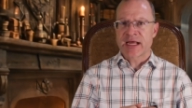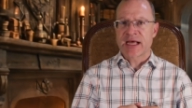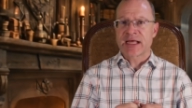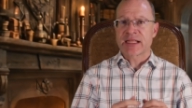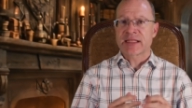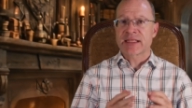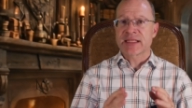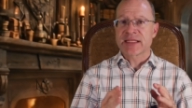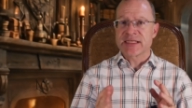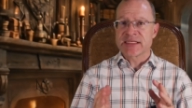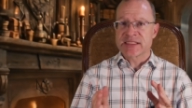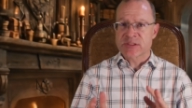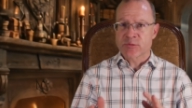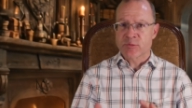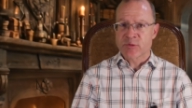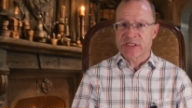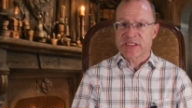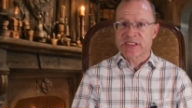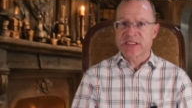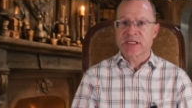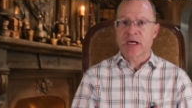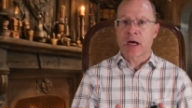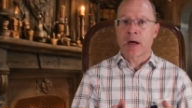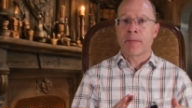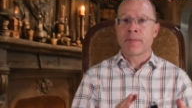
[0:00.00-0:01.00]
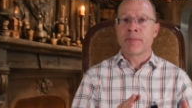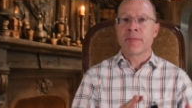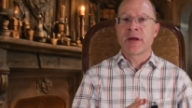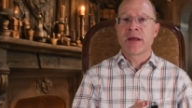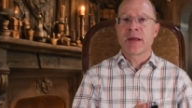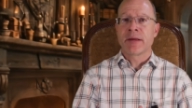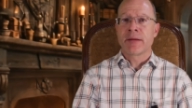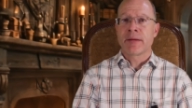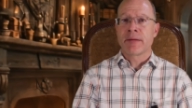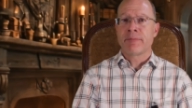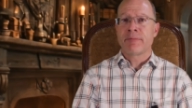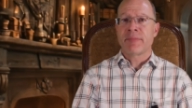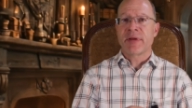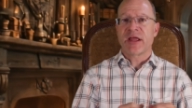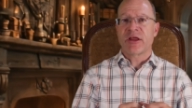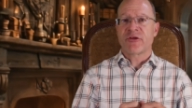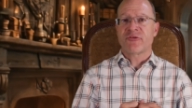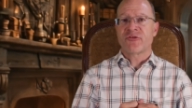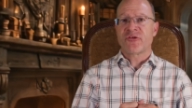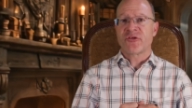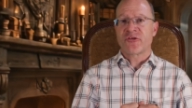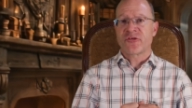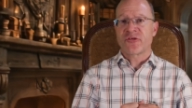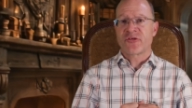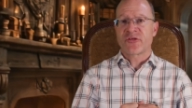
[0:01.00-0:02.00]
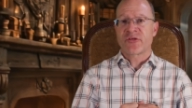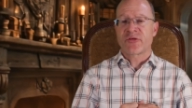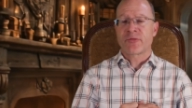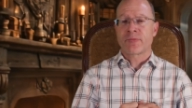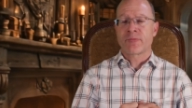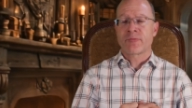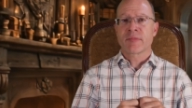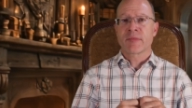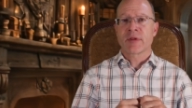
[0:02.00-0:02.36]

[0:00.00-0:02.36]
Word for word: at least with some pictures.